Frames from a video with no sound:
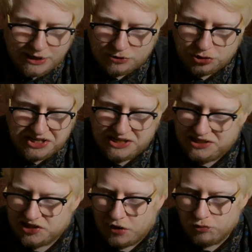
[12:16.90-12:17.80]
Drinking
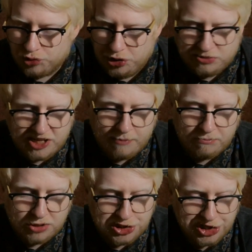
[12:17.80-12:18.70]
this at room
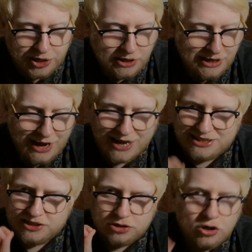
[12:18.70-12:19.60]
temperature, I
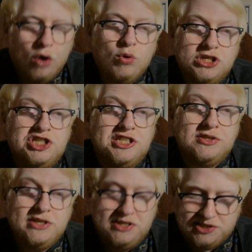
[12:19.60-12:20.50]
did not want to
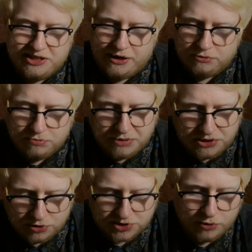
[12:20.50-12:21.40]
chill this down
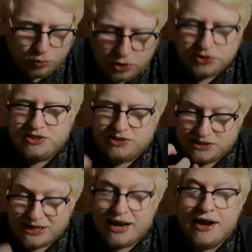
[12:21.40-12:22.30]
because I wanted
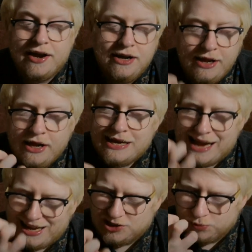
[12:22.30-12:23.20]
to get
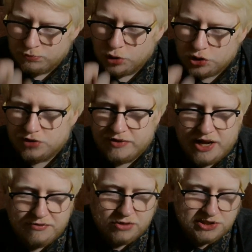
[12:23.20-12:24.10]
as much
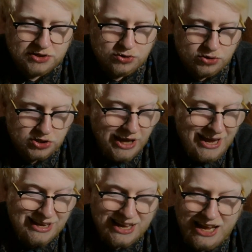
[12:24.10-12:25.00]
flavour as I could.
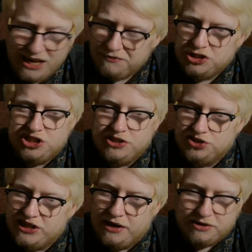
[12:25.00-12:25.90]
Even chilled
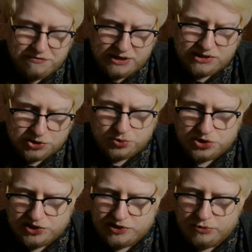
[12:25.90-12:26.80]
down, I think this would
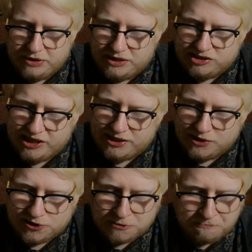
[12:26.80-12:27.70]
still be
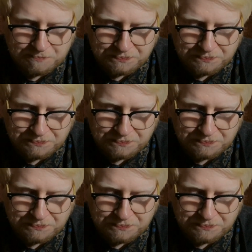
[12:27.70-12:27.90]
intense.